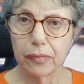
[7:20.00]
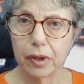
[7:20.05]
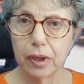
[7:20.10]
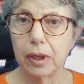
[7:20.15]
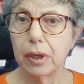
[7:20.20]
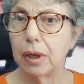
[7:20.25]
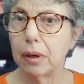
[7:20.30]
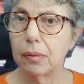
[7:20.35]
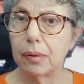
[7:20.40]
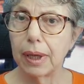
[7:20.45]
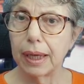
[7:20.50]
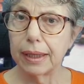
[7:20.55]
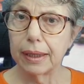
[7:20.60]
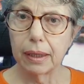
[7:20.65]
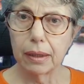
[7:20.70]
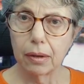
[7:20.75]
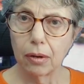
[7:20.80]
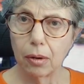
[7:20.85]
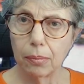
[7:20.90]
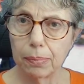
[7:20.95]
like
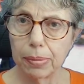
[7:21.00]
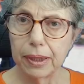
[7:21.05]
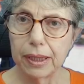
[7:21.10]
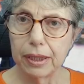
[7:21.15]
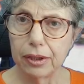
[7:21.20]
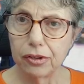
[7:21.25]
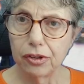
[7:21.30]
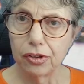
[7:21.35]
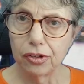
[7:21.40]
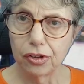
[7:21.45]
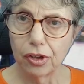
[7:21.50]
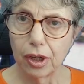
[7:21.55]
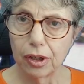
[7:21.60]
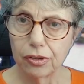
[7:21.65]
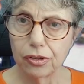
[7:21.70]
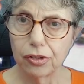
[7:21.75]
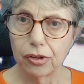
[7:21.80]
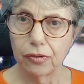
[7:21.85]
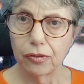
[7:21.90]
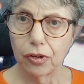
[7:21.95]
a complete
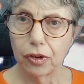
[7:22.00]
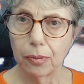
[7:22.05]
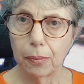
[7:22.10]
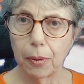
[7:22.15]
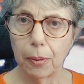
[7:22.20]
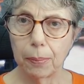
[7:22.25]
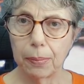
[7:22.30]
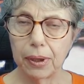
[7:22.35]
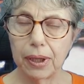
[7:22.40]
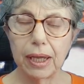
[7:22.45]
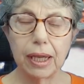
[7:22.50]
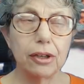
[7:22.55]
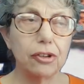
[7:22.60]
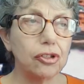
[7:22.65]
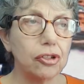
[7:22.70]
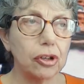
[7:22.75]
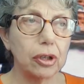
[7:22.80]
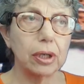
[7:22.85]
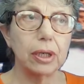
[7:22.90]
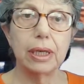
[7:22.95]
disaster for the
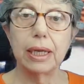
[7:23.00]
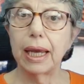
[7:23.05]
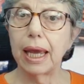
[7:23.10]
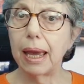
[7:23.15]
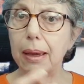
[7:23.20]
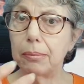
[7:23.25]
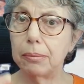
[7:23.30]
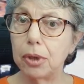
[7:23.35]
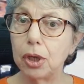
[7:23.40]
population and it kept